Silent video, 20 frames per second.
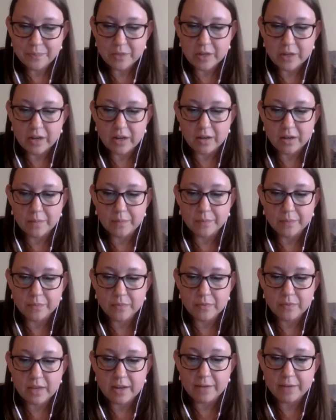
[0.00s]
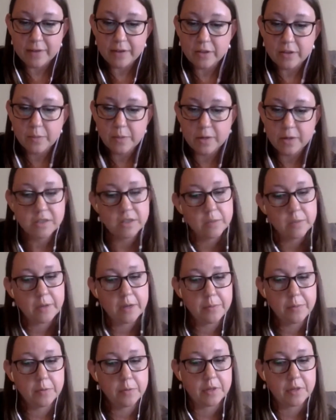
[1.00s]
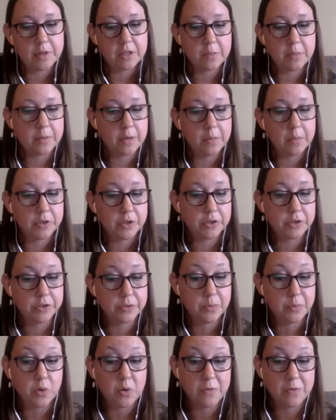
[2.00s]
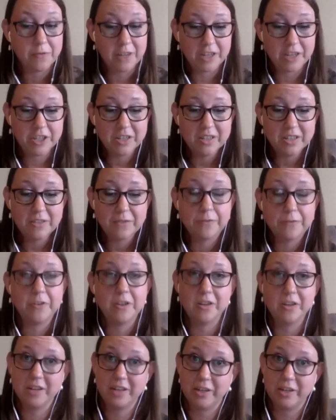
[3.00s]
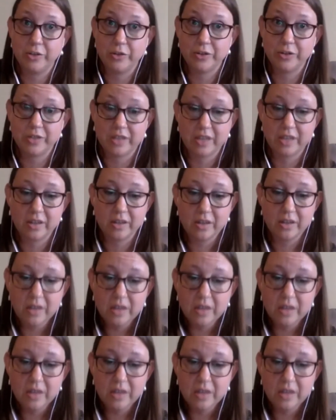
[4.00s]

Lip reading: I found the parts of the paper about the publisher's motivations very interesting.